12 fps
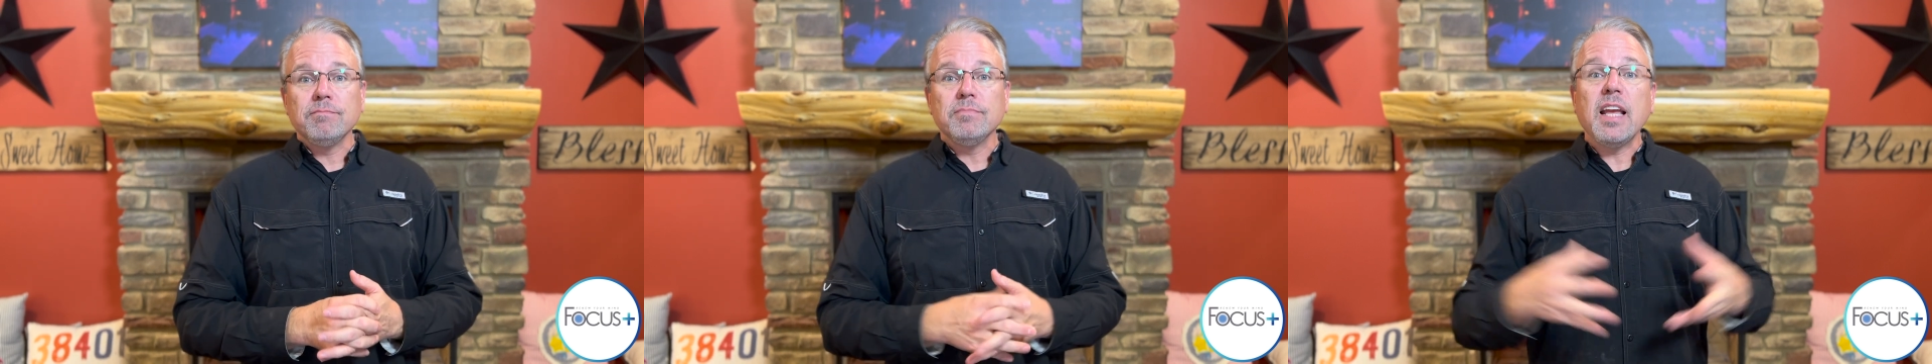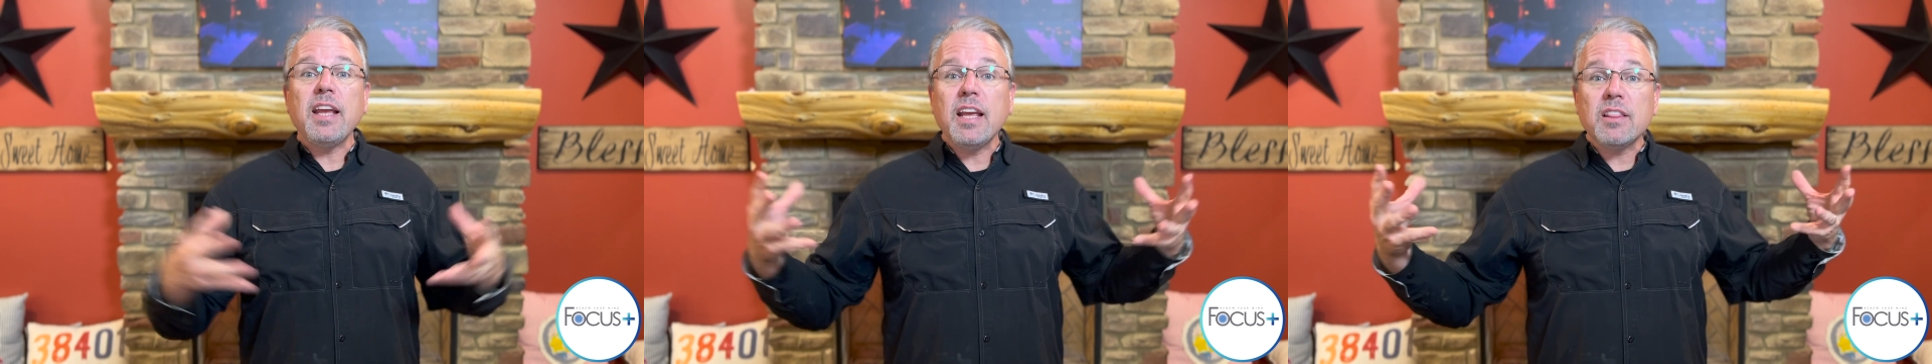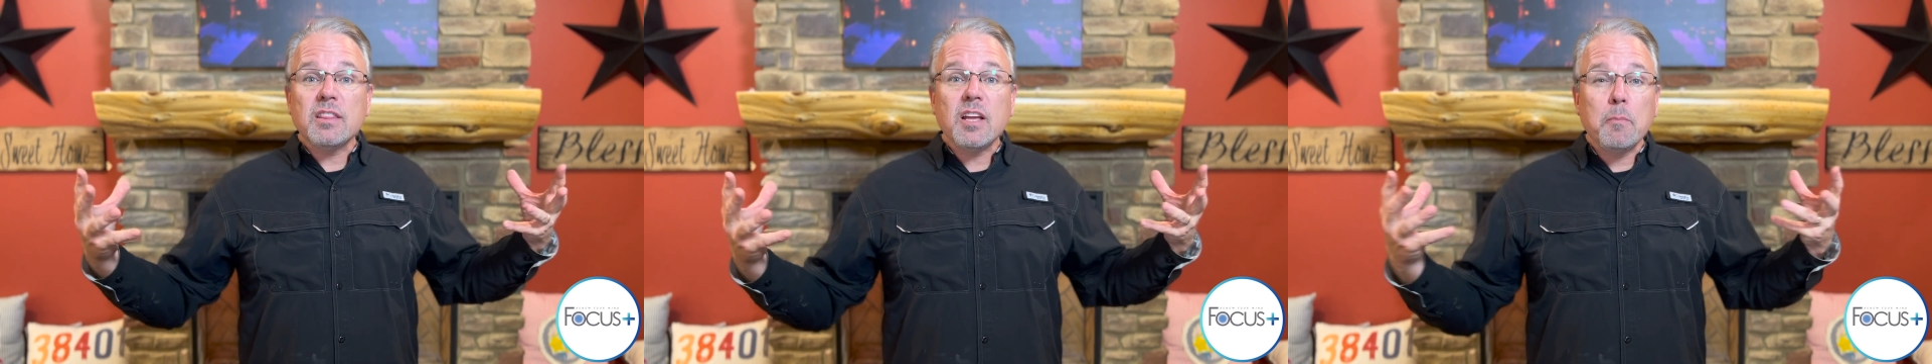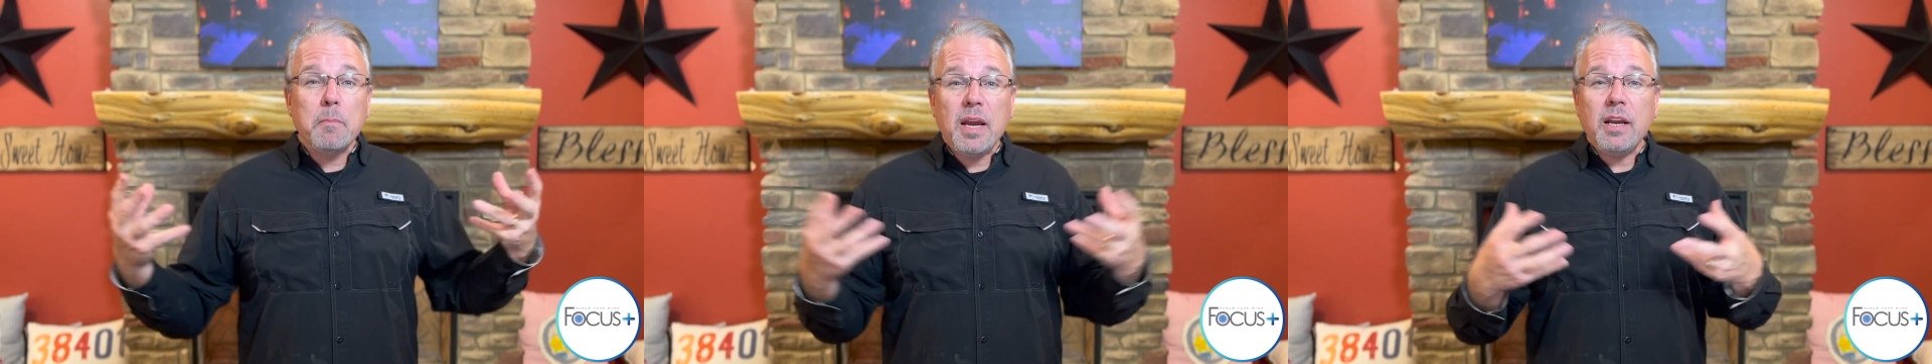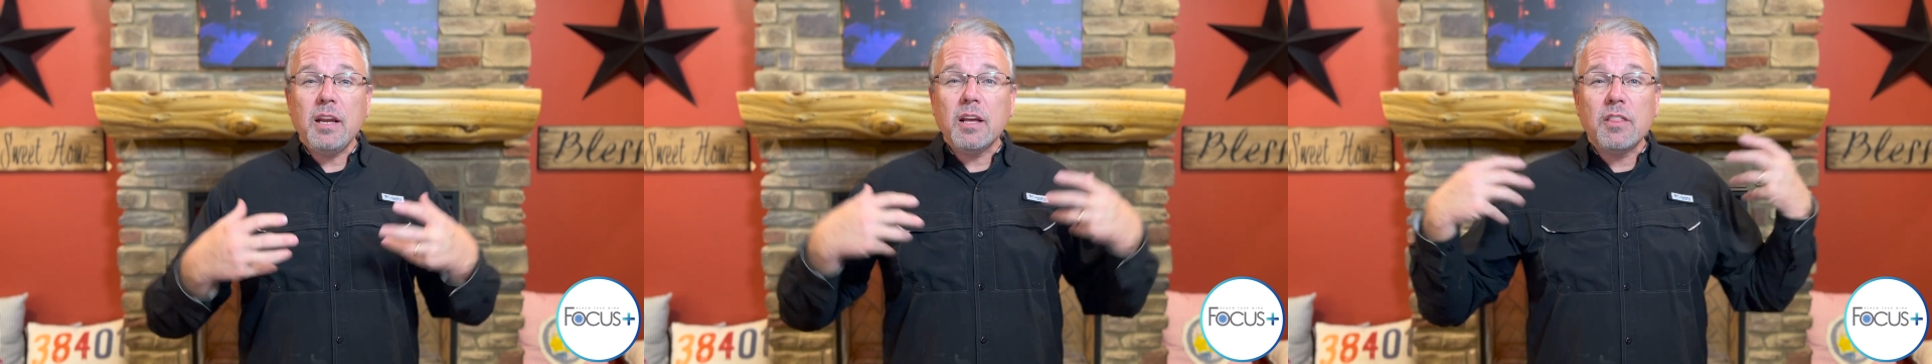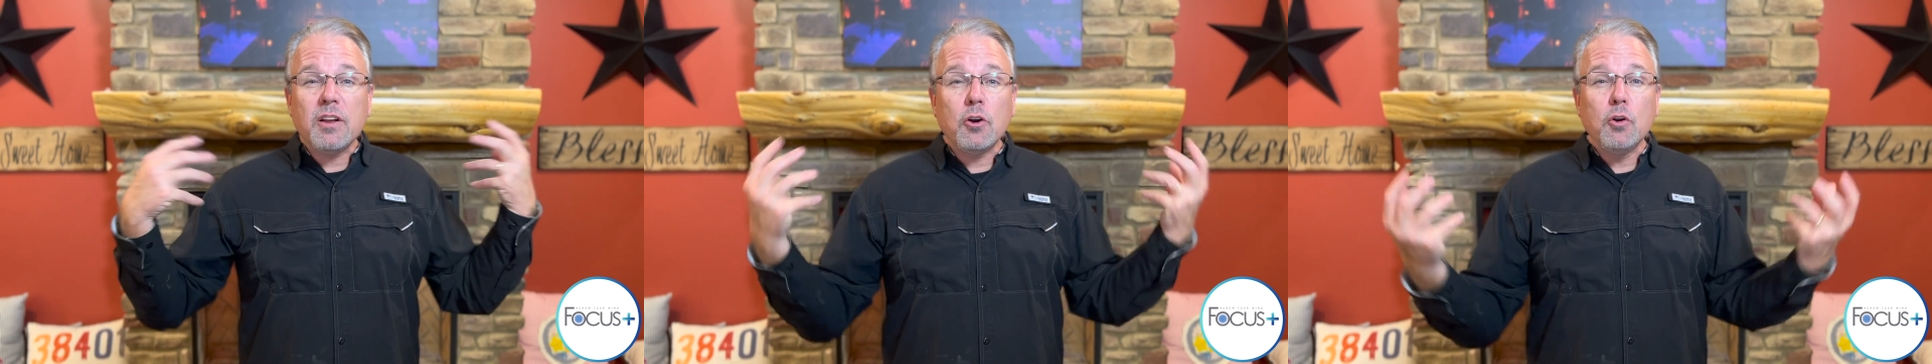They get their media,
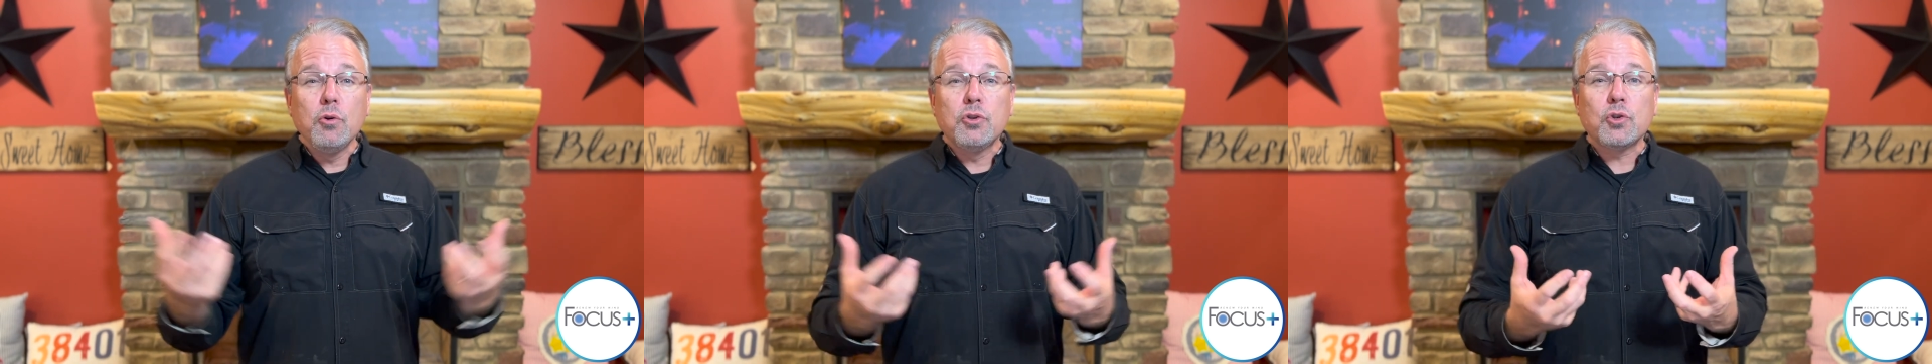their news